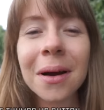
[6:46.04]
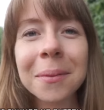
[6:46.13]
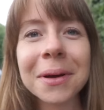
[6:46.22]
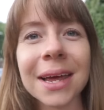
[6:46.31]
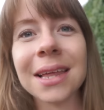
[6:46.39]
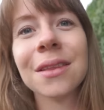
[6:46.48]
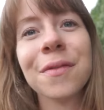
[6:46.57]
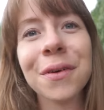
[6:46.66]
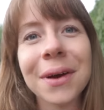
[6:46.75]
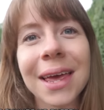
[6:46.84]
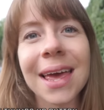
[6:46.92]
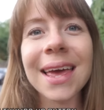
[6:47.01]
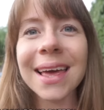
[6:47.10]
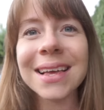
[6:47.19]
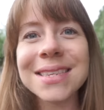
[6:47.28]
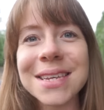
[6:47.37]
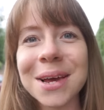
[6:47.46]
I'm going to end the vlog
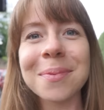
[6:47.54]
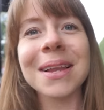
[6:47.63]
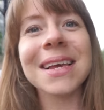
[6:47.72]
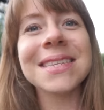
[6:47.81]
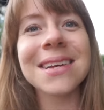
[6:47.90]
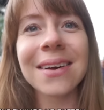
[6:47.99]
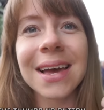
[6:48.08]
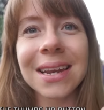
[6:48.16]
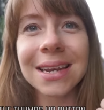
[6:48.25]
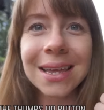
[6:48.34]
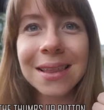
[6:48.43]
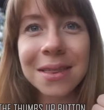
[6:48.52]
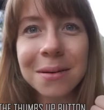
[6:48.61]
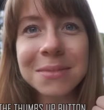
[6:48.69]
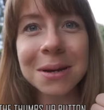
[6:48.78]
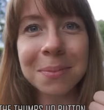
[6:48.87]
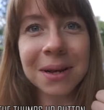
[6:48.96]
here, so please go ahead and hit the
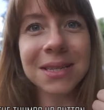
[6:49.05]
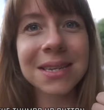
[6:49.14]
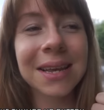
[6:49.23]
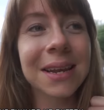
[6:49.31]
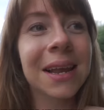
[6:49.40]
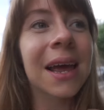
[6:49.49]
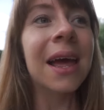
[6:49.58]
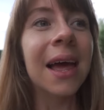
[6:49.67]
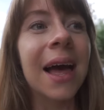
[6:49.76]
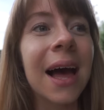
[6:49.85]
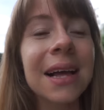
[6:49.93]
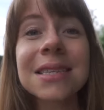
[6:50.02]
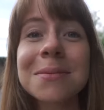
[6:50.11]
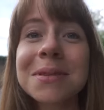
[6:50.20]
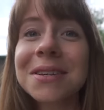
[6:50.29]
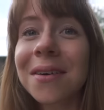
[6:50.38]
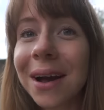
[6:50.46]
thumbs up button and
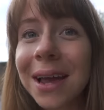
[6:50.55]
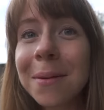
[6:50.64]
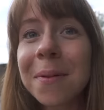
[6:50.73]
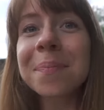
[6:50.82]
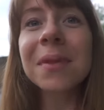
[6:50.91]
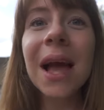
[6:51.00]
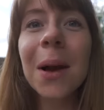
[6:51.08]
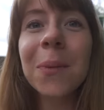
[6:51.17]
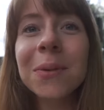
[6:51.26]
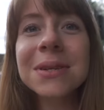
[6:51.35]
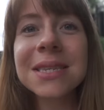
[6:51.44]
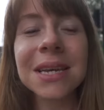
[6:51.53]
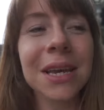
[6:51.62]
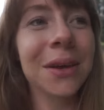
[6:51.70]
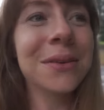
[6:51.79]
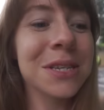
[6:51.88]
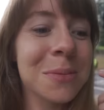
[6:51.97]
subscribe, and we will
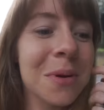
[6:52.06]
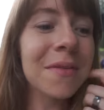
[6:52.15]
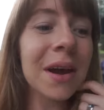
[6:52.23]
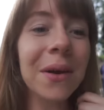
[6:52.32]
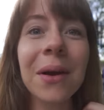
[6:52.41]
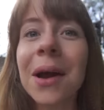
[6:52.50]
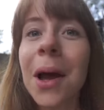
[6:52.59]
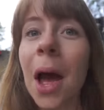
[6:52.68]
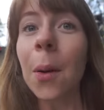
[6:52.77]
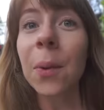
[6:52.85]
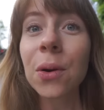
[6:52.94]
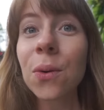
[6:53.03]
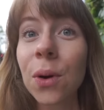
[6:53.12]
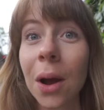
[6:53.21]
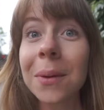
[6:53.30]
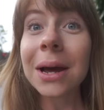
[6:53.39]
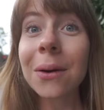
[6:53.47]
see you tomorrow. We're all
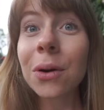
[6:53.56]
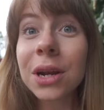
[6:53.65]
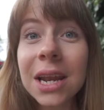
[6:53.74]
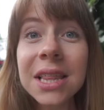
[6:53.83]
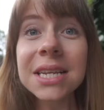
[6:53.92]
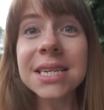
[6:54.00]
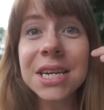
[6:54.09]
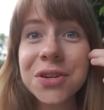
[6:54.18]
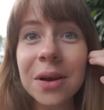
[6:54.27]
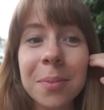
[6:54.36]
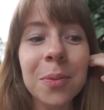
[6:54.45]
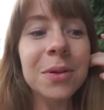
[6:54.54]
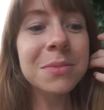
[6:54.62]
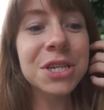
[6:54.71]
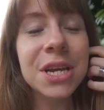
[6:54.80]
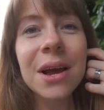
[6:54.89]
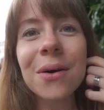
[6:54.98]
going out on another day trip with
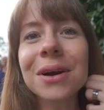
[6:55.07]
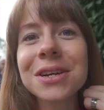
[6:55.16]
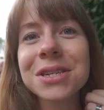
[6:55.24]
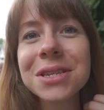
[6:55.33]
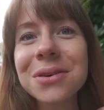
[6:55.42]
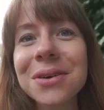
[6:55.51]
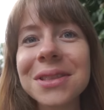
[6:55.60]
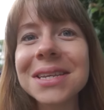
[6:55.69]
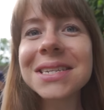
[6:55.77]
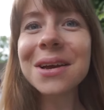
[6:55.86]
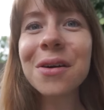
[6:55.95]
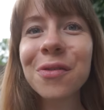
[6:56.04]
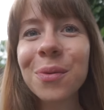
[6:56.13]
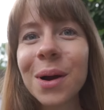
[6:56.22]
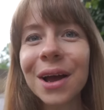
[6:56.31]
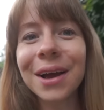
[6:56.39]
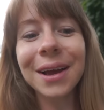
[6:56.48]
Michelle because she's got the day off
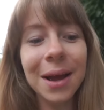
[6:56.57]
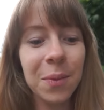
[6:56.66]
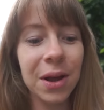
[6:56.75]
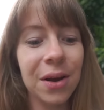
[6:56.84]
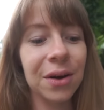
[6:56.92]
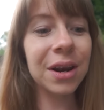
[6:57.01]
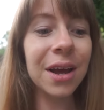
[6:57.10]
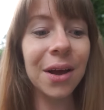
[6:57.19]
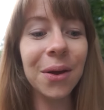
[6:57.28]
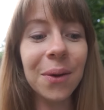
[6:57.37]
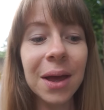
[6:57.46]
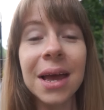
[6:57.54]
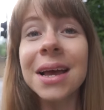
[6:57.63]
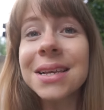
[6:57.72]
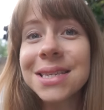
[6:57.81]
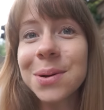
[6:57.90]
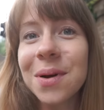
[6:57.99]
work, and we're going to
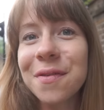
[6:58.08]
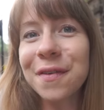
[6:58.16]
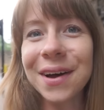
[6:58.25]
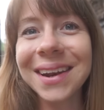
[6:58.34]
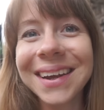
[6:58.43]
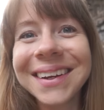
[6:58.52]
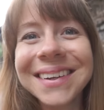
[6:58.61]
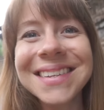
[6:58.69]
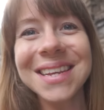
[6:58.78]
go somewhere fun.